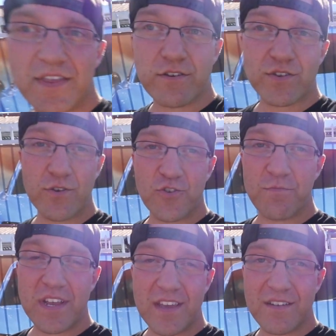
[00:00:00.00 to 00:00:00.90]
their social
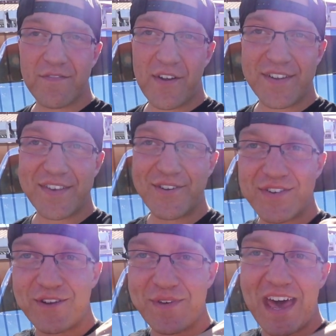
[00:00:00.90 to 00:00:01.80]
media very
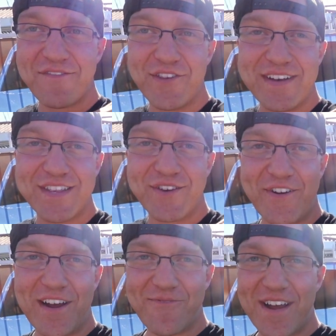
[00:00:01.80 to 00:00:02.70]
seriously with having their Instagram